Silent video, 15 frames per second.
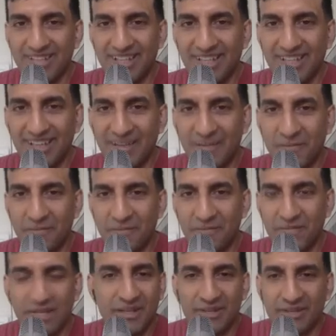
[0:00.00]
I
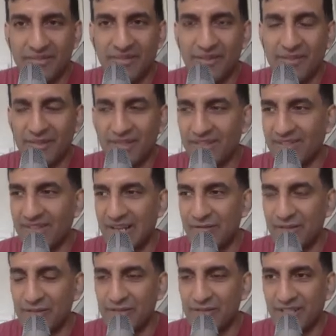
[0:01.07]
don't know, Raphael, like,
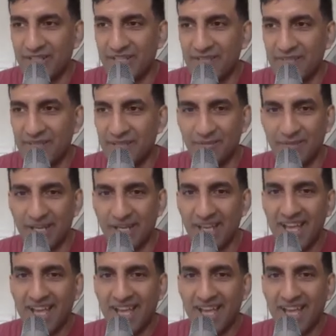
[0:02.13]
feel free to jump in, but